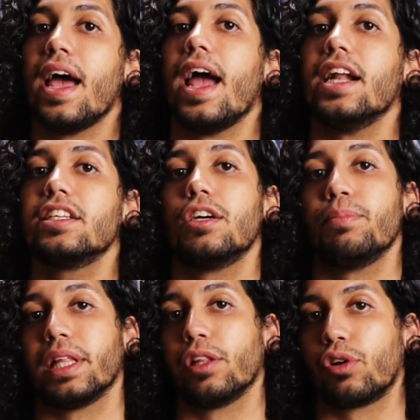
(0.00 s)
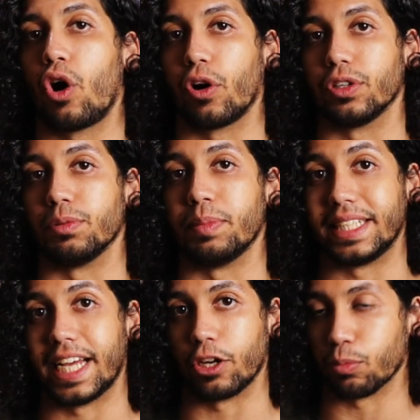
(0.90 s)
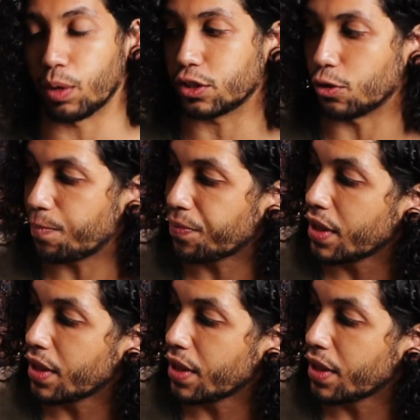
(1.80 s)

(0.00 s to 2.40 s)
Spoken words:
and is going to be a little harder to maintain your muscle.